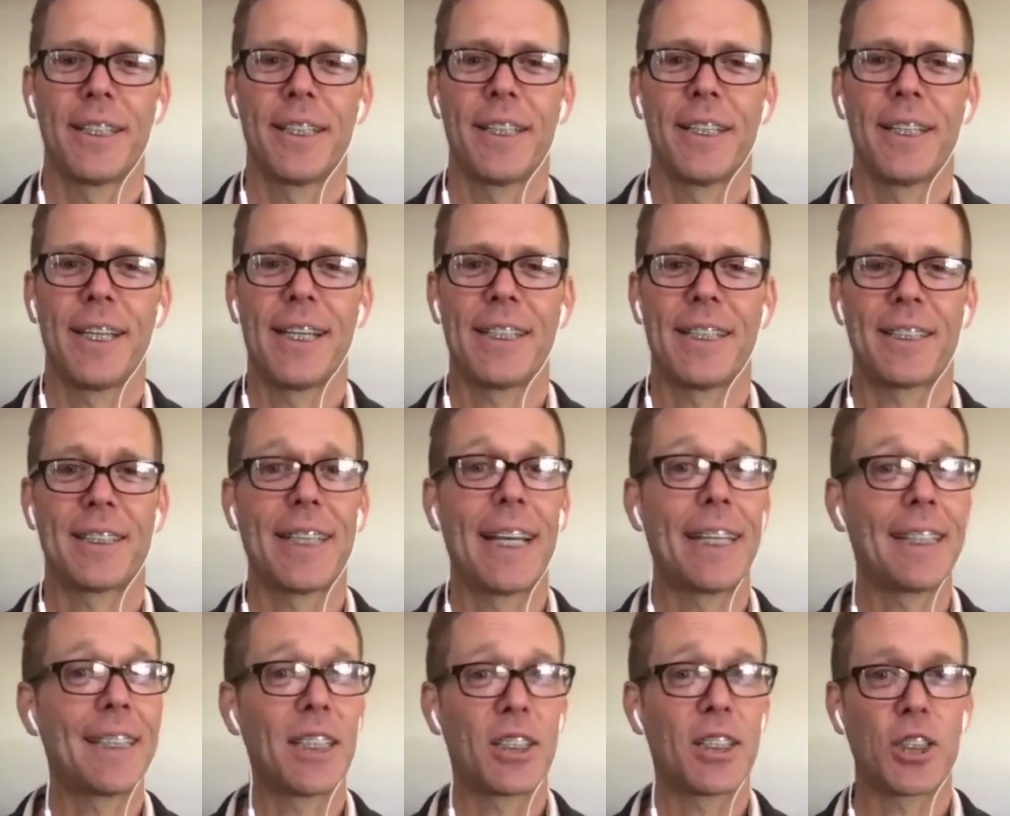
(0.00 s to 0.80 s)

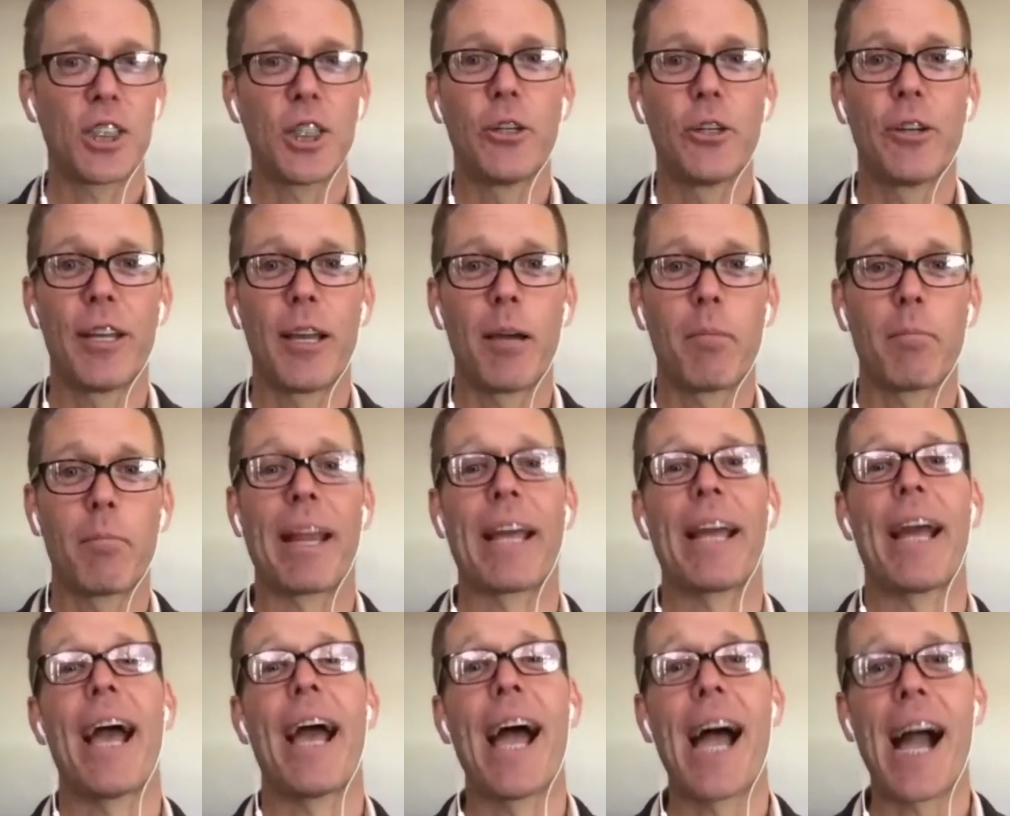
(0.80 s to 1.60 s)
sent it to him, and
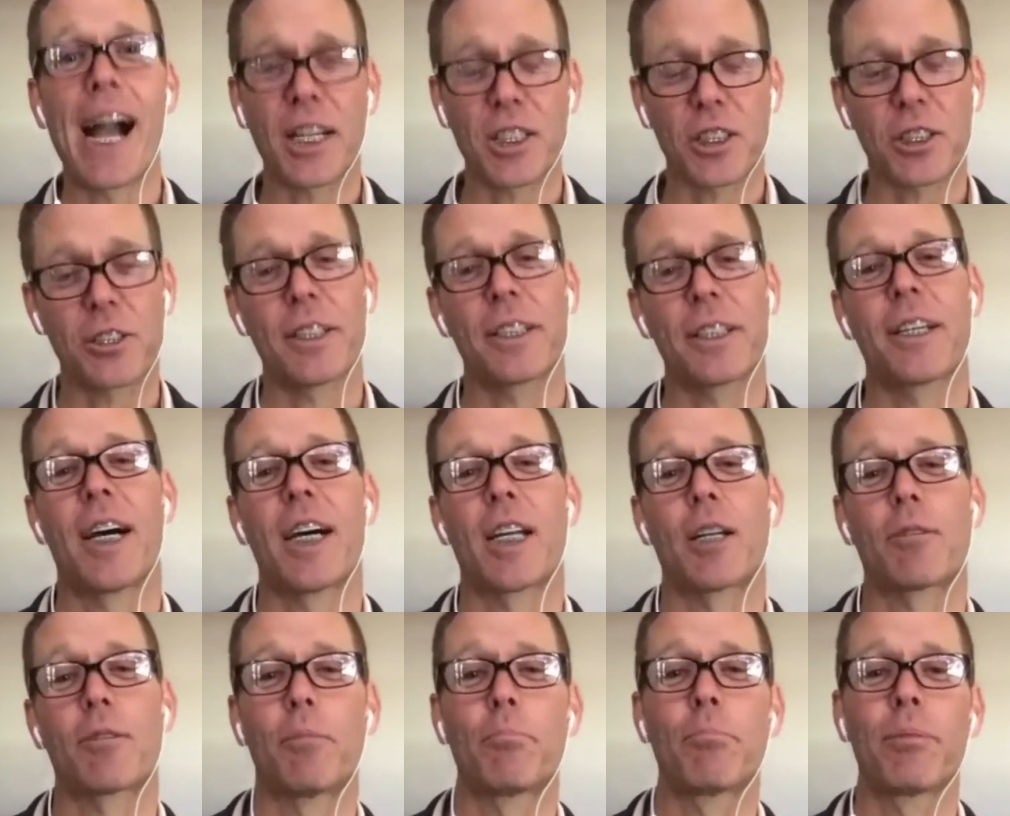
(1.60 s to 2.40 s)
I actually
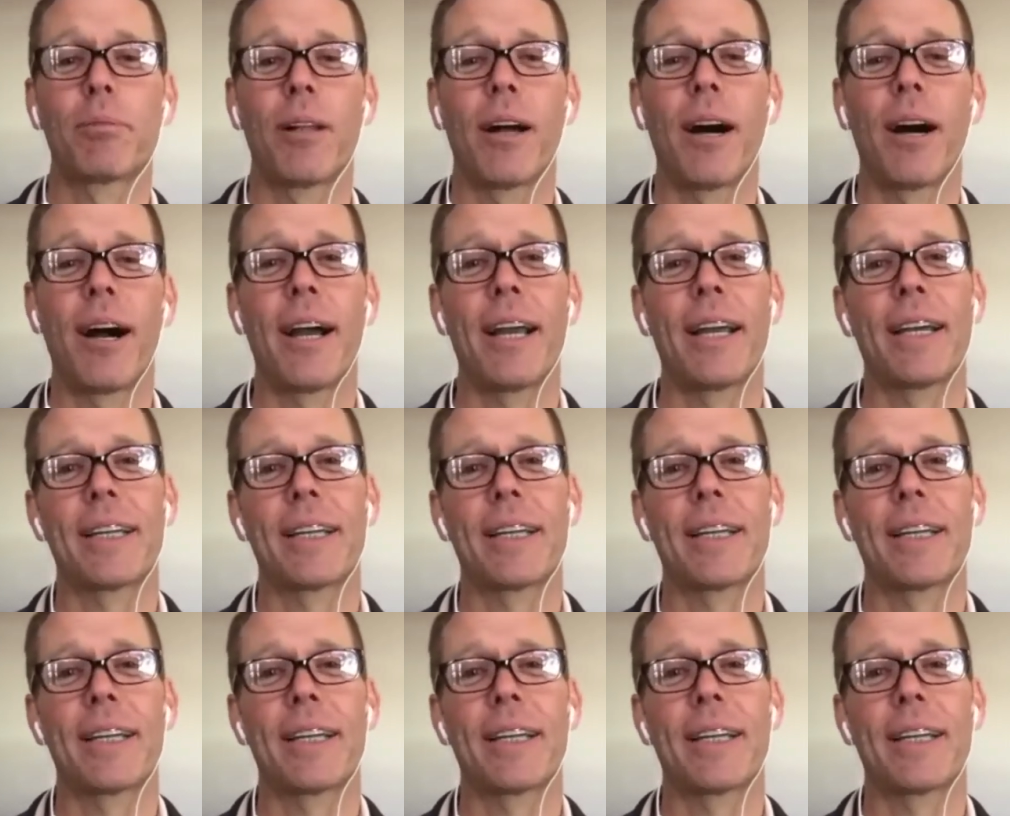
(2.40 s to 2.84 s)
got a reply.